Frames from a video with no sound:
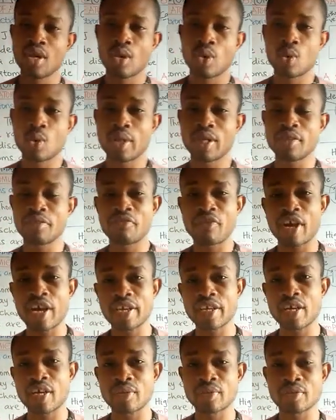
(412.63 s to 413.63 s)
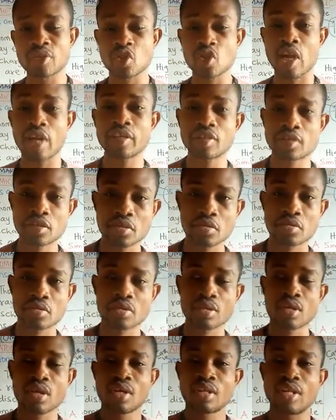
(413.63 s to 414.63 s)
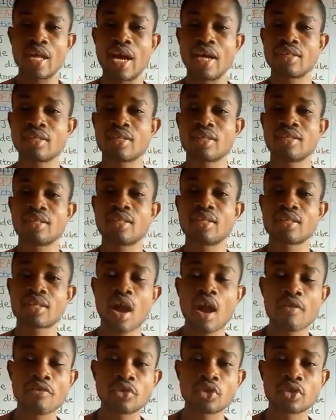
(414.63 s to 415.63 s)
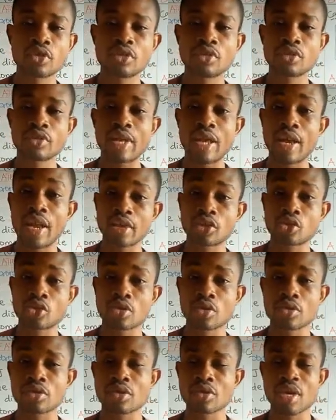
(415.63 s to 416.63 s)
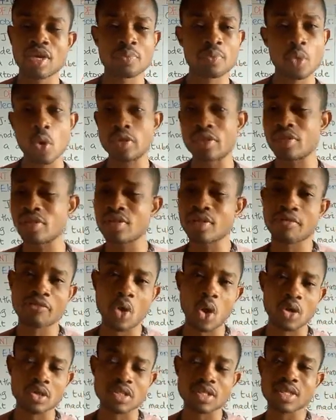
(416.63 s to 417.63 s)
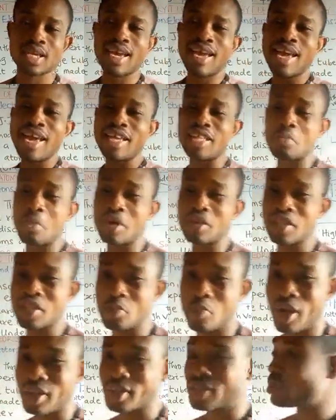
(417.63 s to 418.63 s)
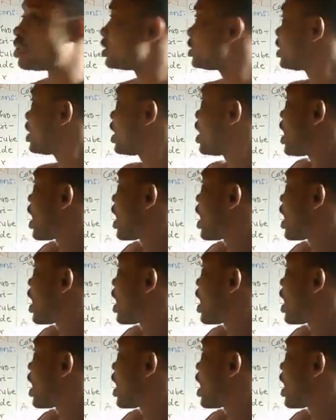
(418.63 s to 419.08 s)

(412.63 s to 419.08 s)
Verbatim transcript: We want to find out the scientists that discovered electrons and protons, and of course, as much as possible,